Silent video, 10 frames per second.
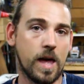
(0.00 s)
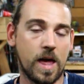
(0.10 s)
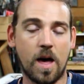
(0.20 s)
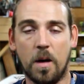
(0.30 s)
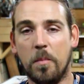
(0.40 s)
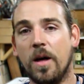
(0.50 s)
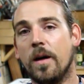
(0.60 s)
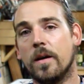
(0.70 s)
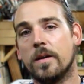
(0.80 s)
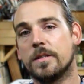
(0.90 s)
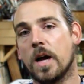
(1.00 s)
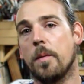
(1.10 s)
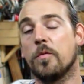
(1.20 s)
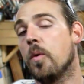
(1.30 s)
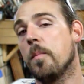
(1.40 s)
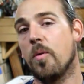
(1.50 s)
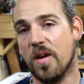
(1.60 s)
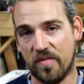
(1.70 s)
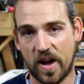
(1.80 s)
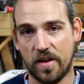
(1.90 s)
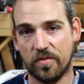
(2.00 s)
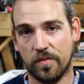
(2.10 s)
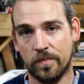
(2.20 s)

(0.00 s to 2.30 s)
M times 1.5.